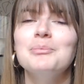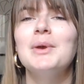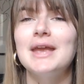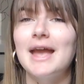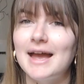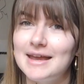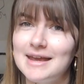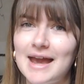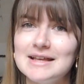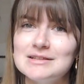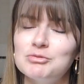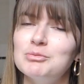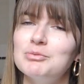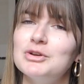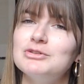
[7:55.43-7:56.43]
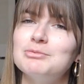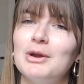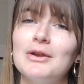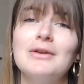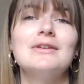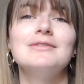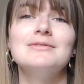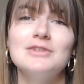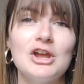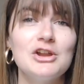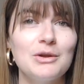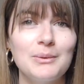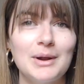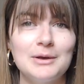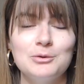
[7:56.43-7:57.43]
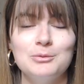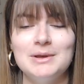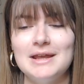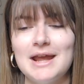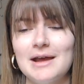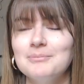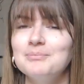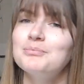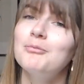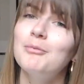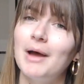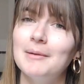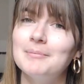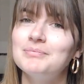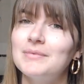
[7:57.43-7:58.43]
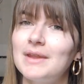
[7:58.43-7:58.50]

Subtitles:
But yeah, it has been postponed. Don't know when it will be yet, but